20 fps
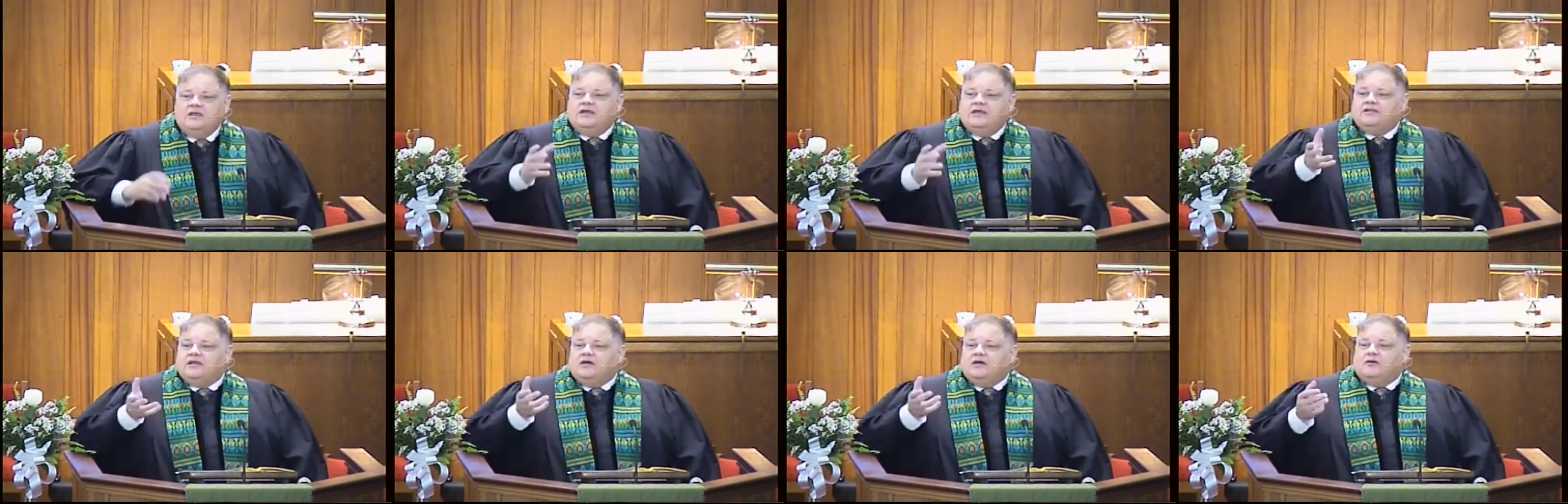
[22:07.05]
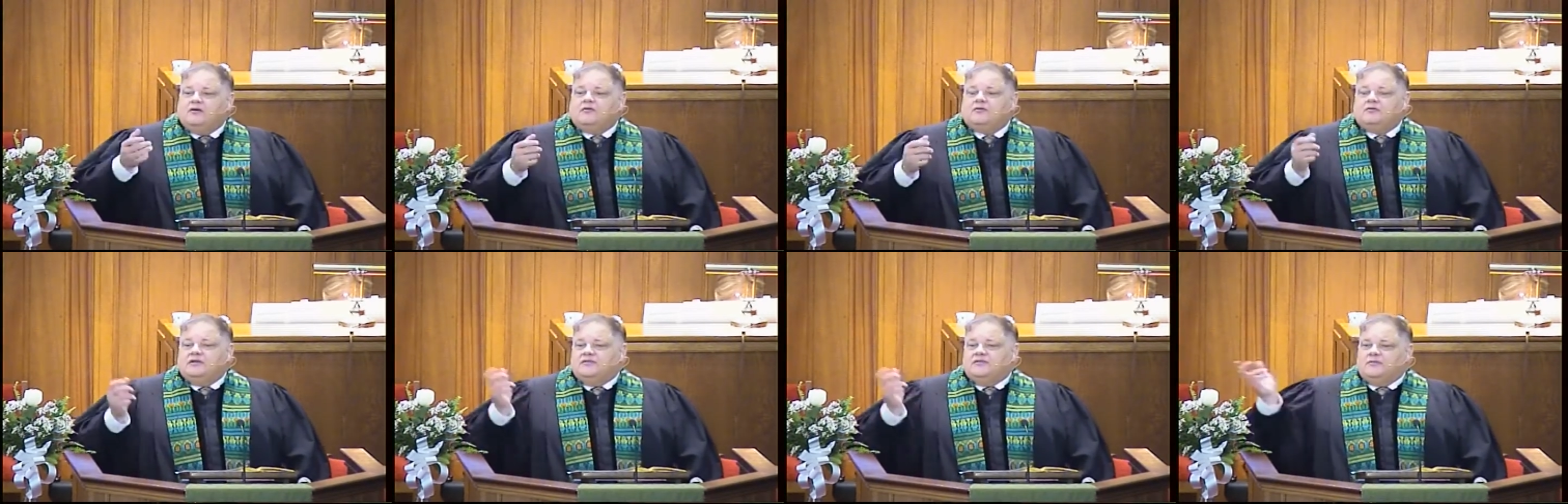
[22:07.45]

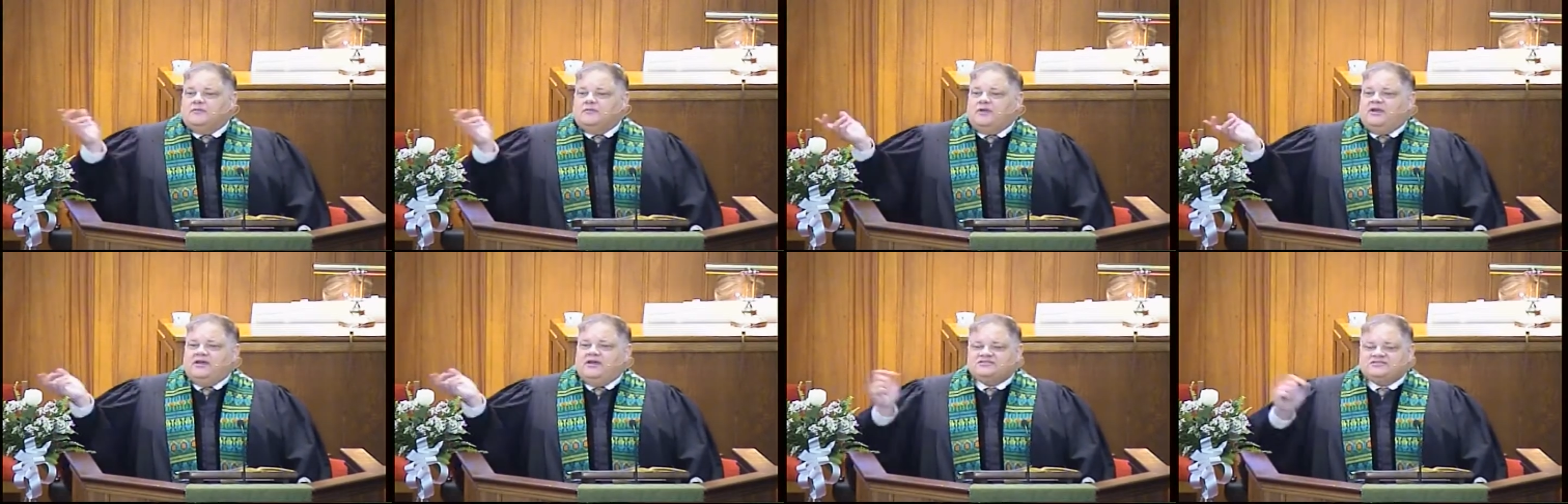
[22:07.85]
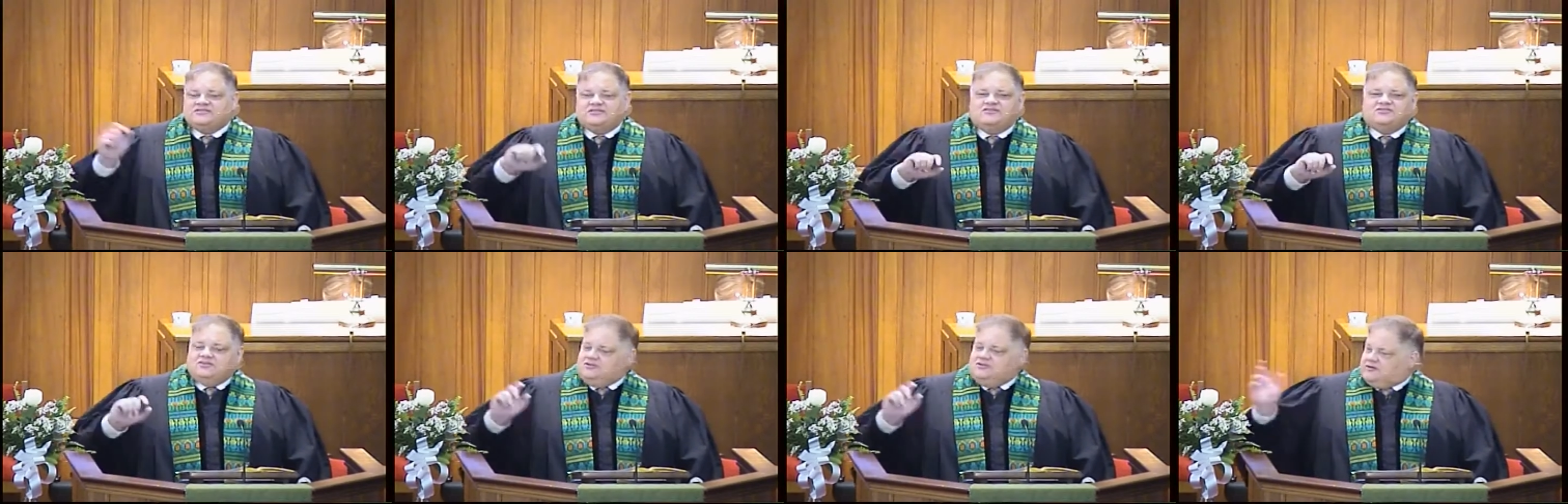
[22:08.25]
Now, in the
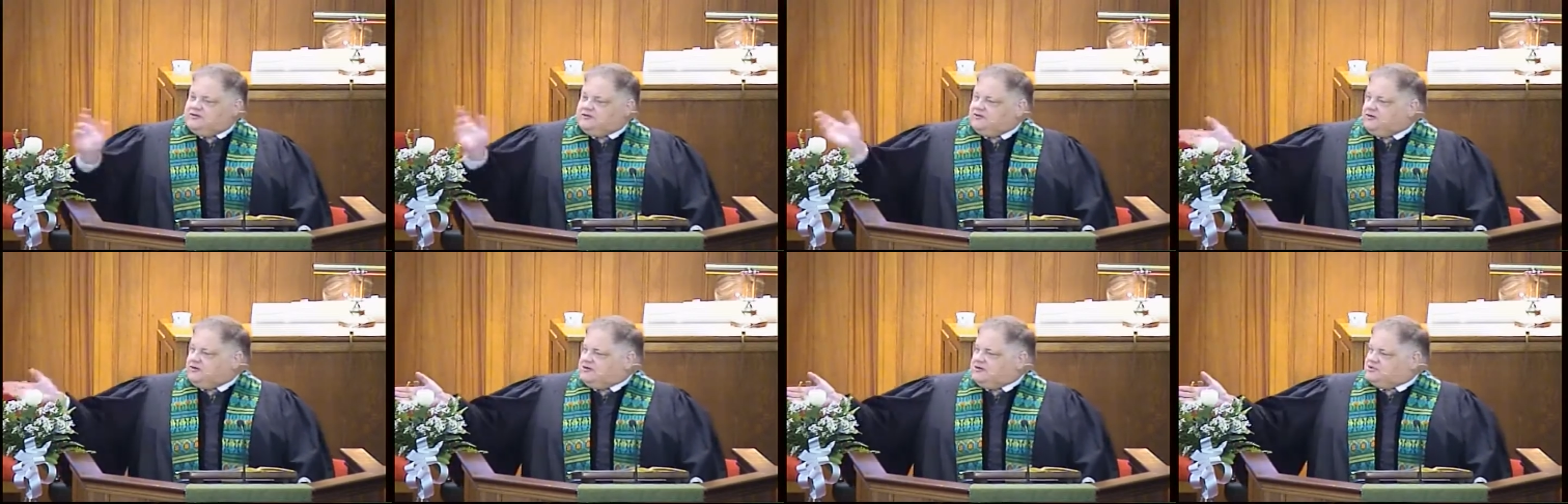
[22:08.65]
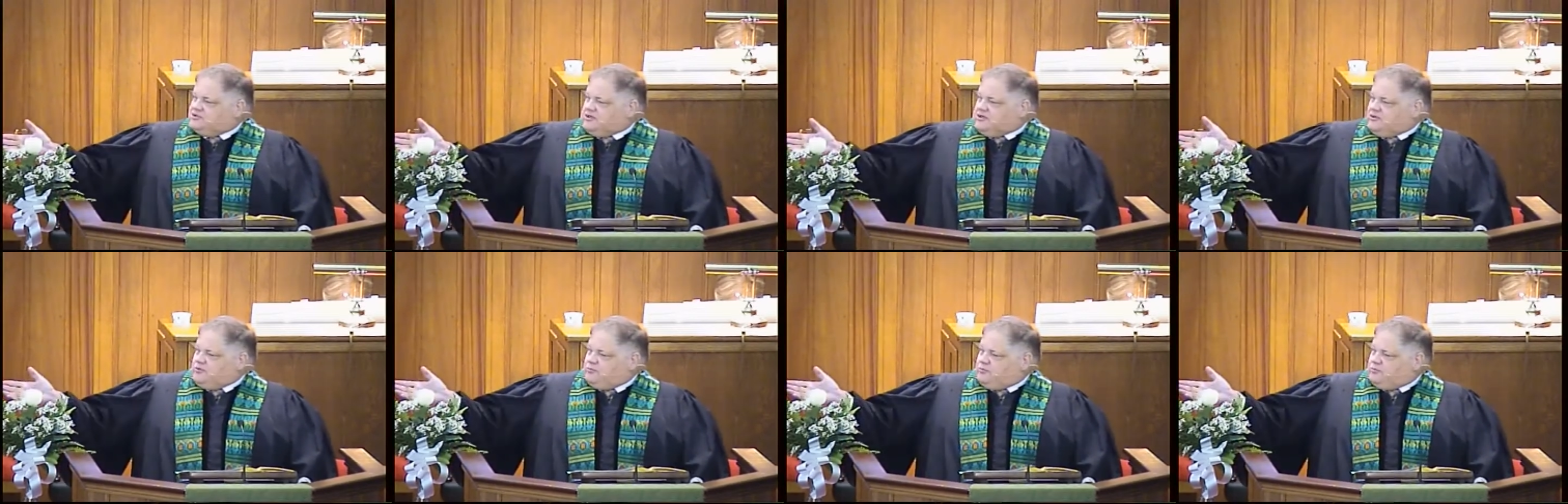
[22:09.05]
passage, and you did a great
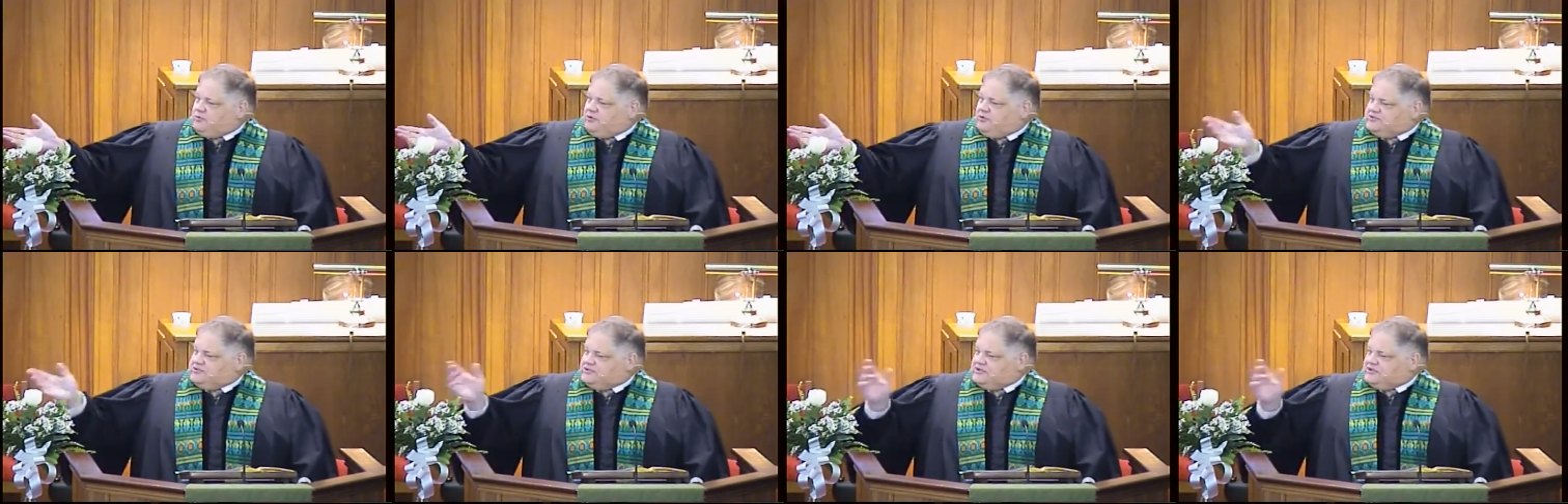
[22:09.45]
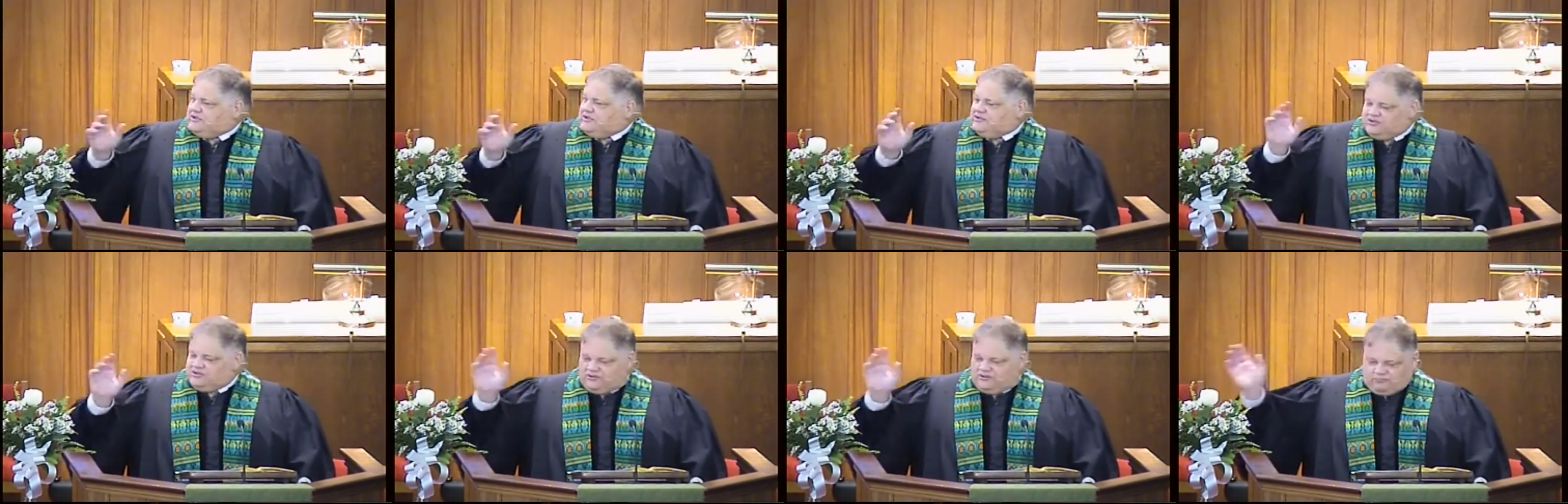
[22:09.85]
job with
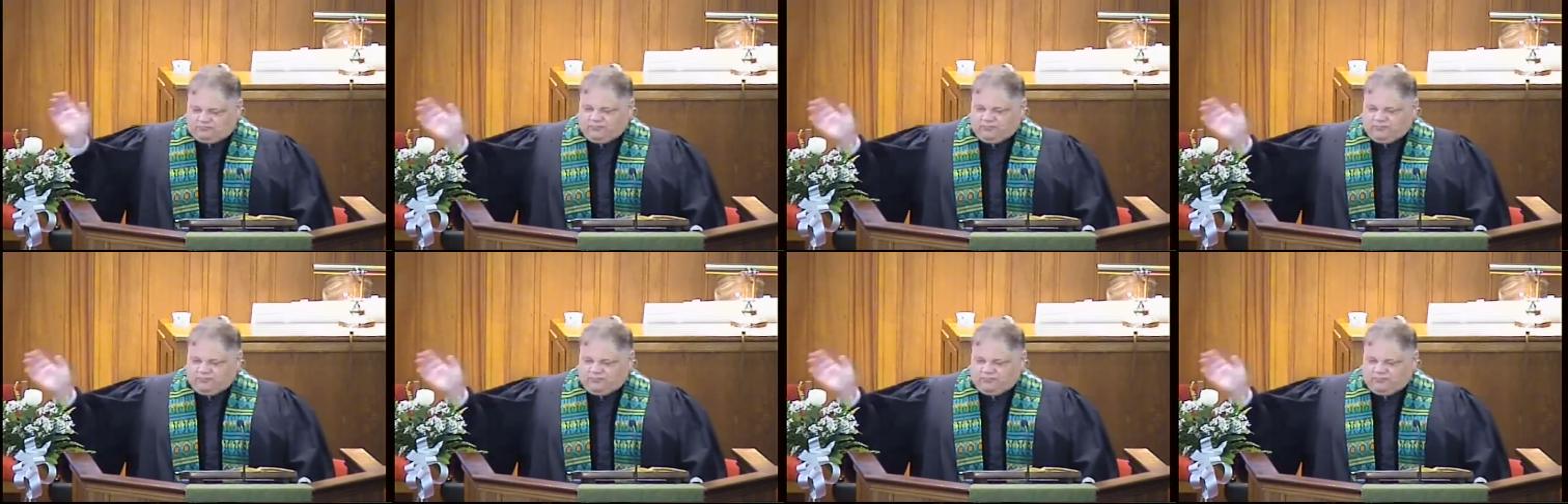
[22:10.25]
pronunciation,